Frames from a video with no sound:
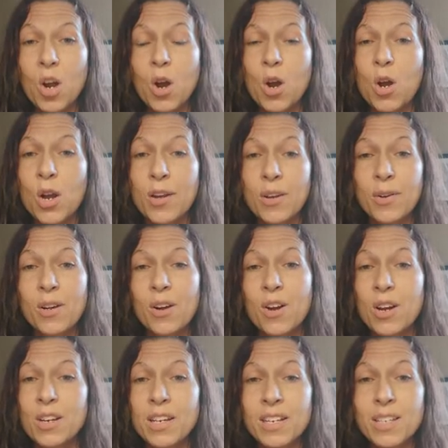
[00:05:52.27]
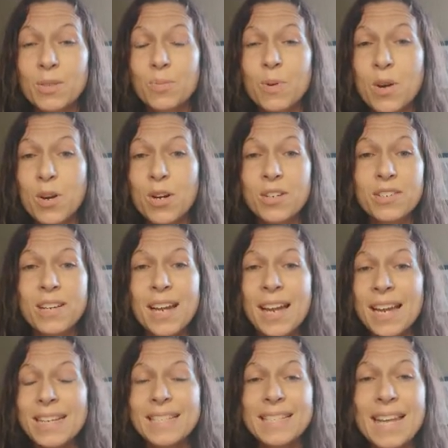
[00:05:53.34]
on his word
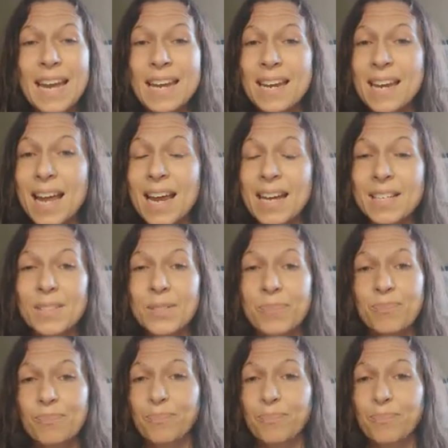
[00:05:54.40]
day and night,